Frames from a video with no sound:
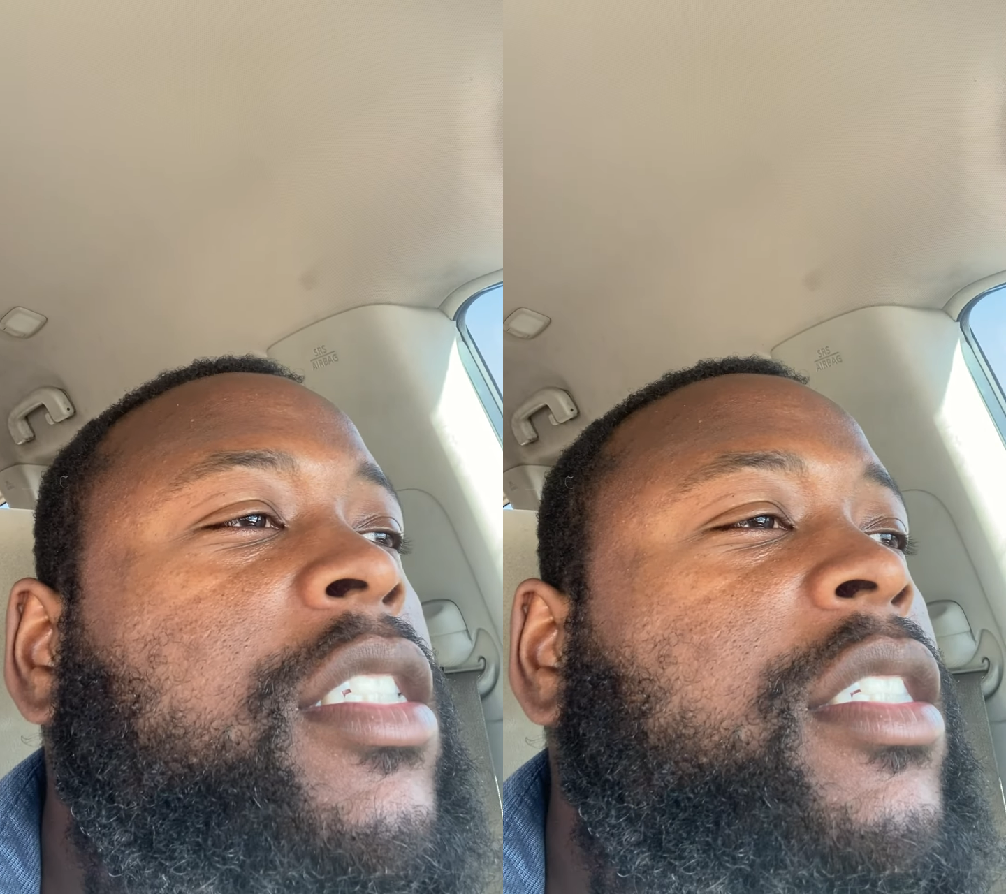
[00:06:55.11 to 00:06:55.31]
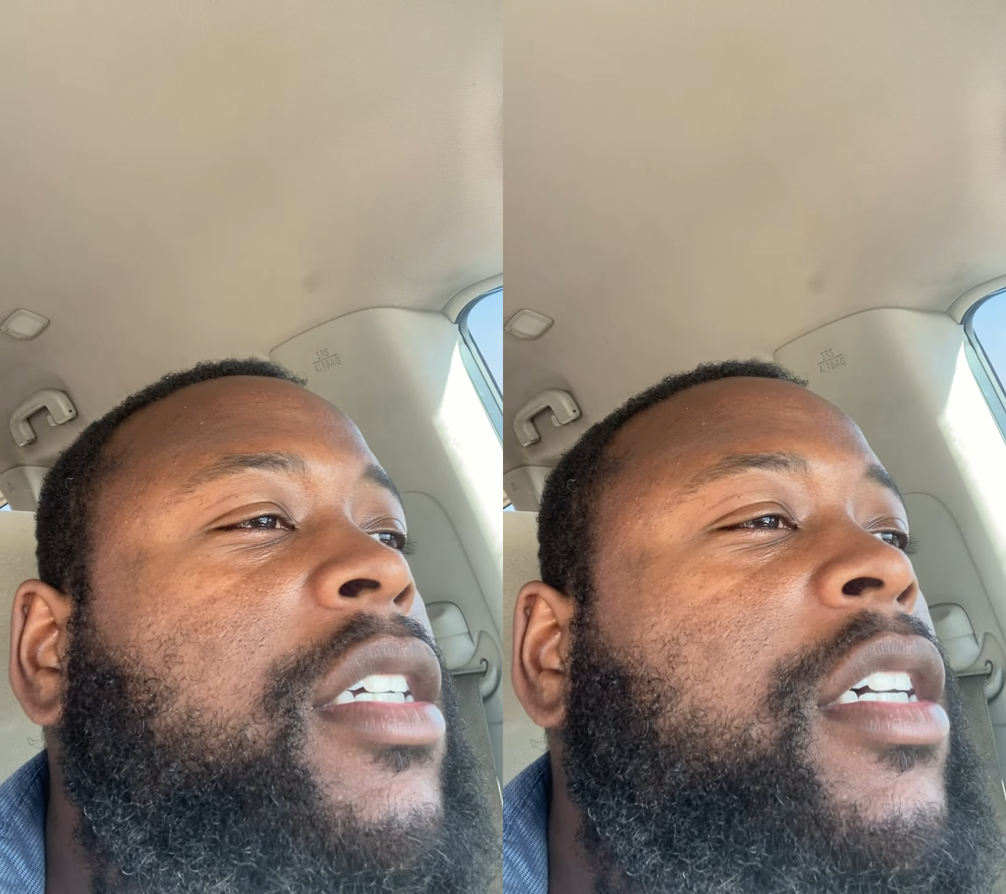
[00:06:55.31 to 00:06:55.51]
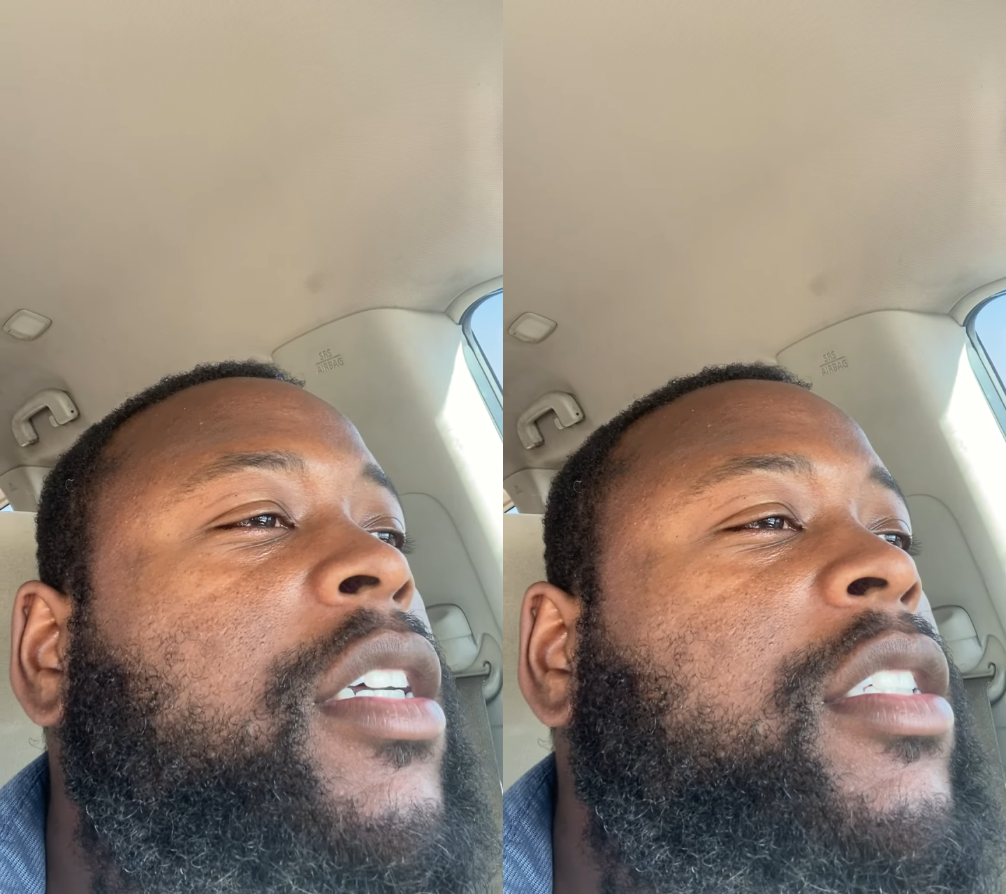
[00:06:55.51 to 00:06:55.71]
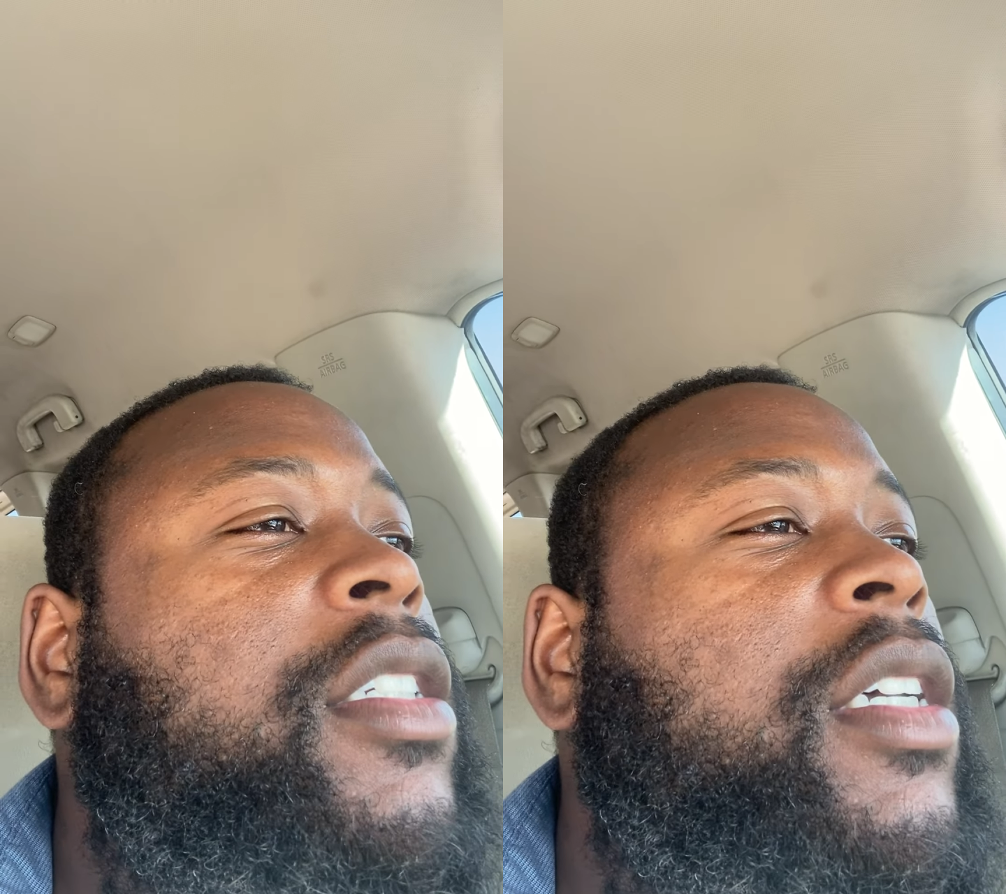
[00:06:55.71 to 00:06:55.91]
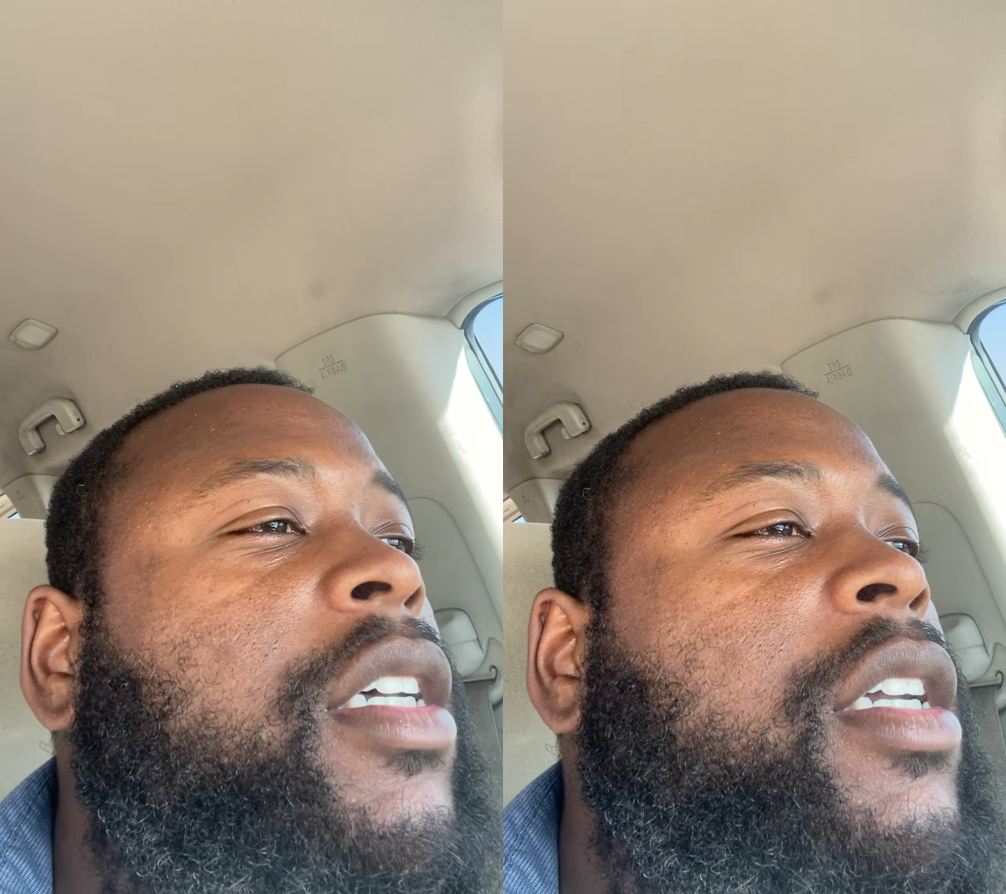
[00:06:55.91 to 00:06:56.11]

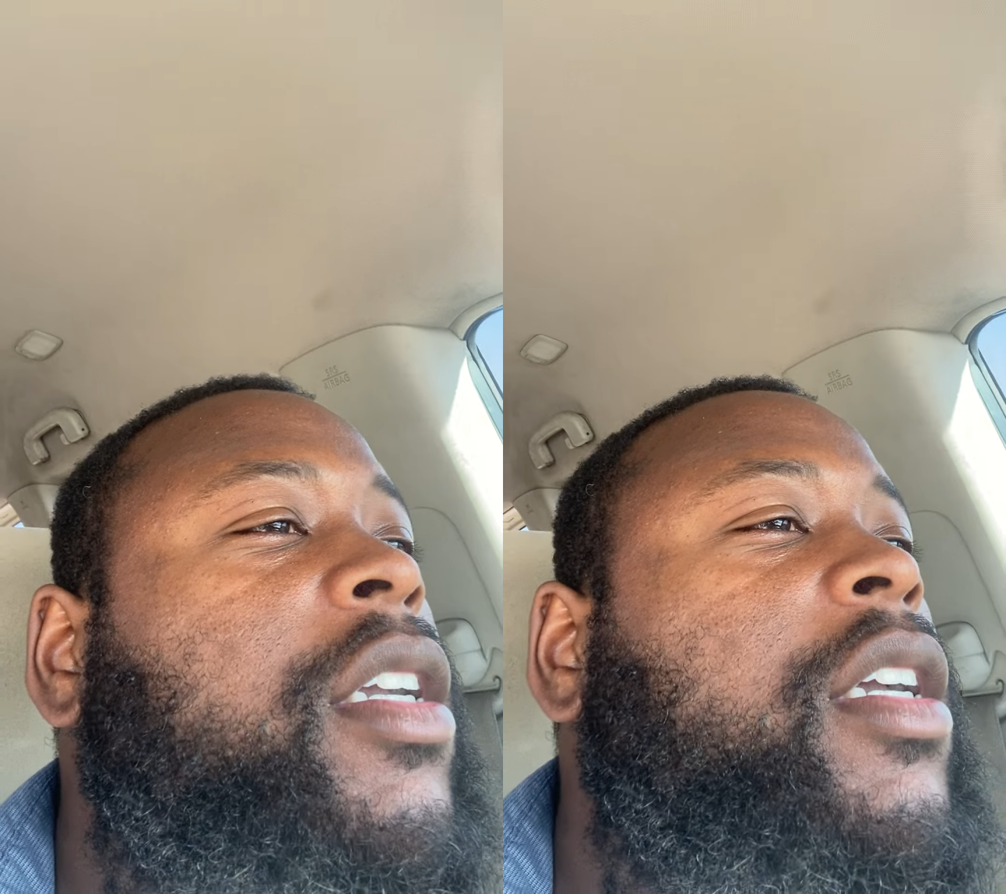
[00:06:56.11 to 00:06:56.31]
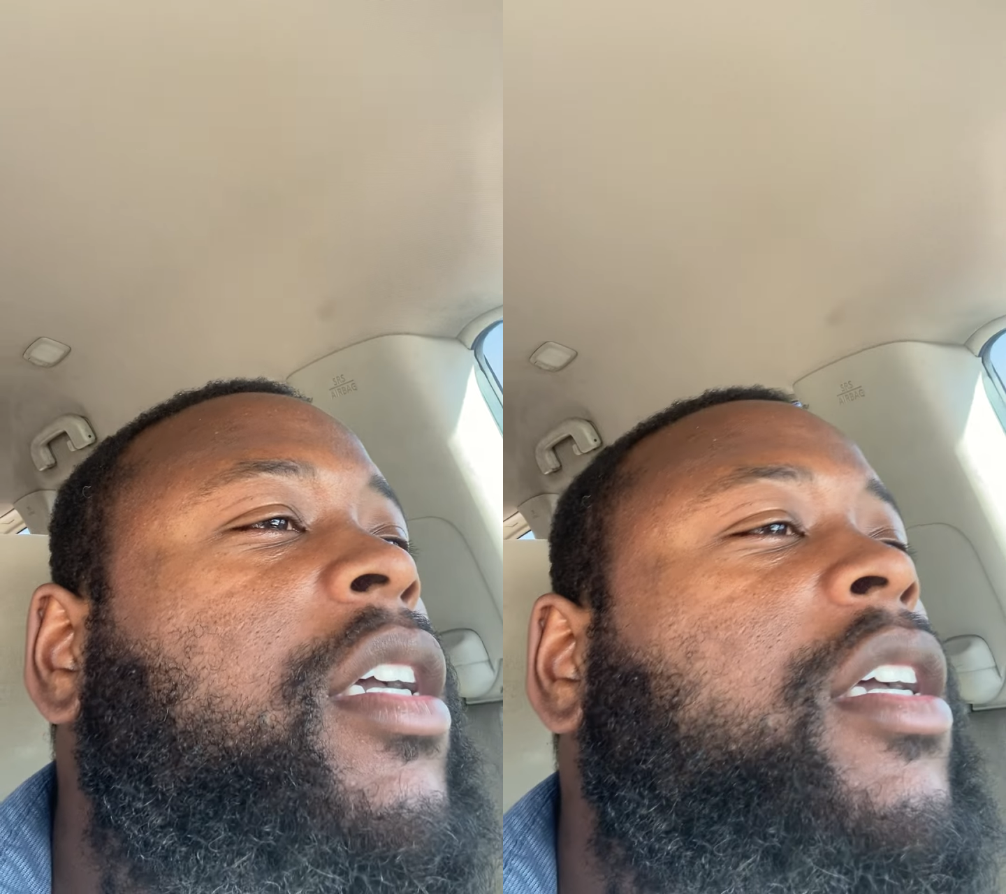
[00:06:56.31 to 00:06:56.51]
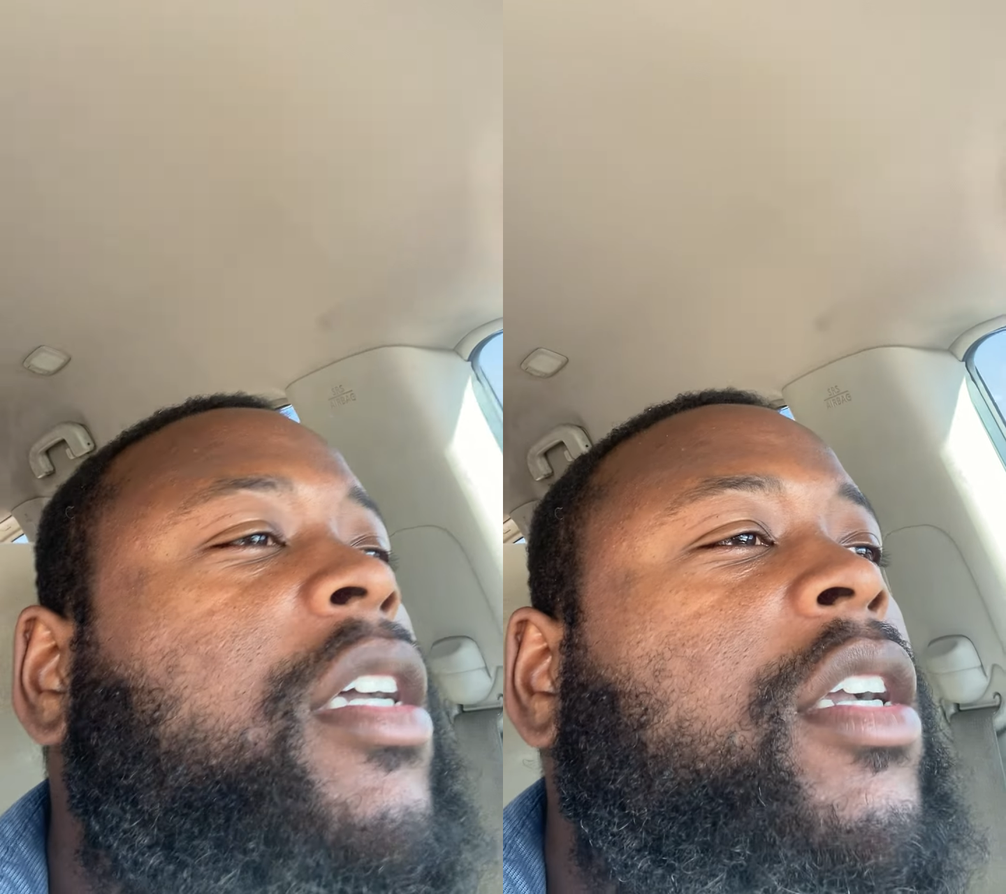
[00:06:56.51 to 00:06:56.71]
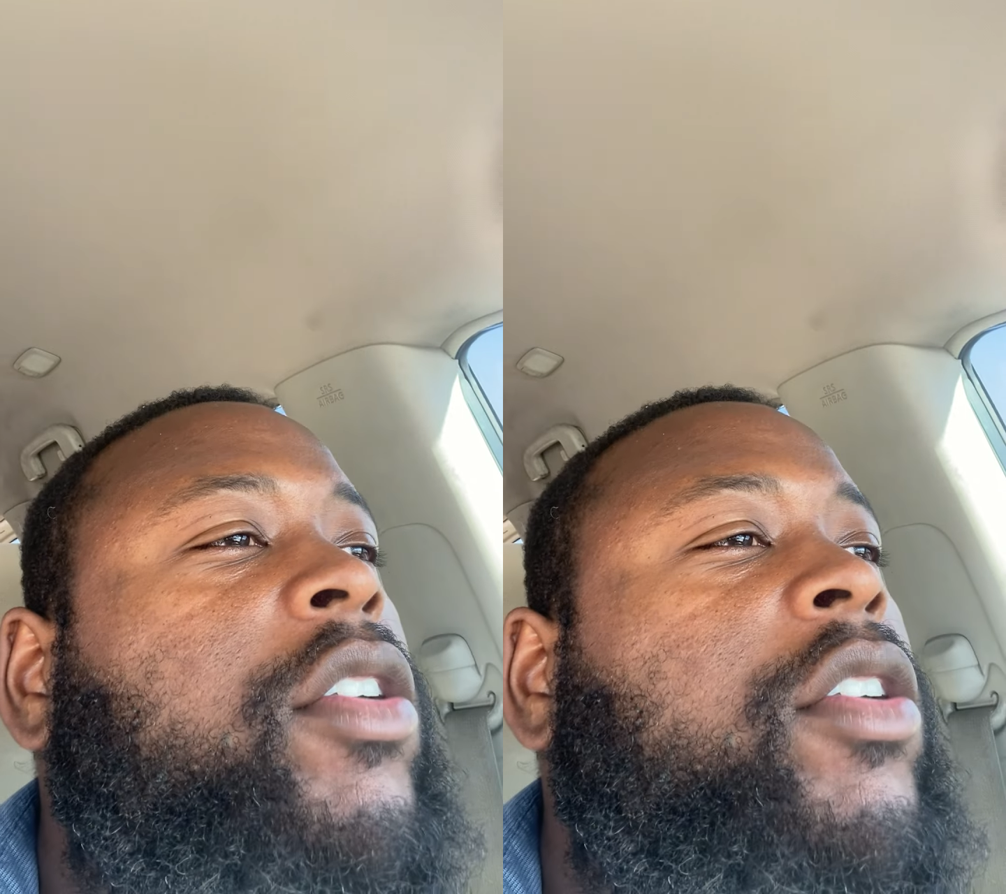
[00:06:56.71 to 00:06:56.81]
to